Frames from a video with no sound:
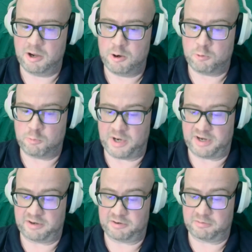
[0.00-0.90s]

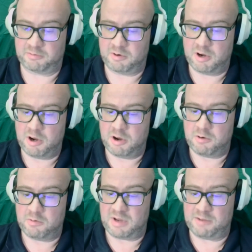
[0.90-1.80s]
where
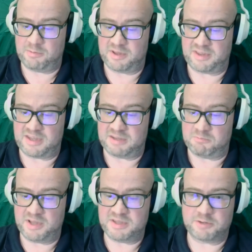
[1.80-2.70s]
it was a
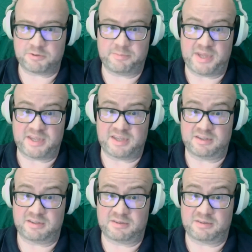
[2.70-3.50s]
1 year in the making.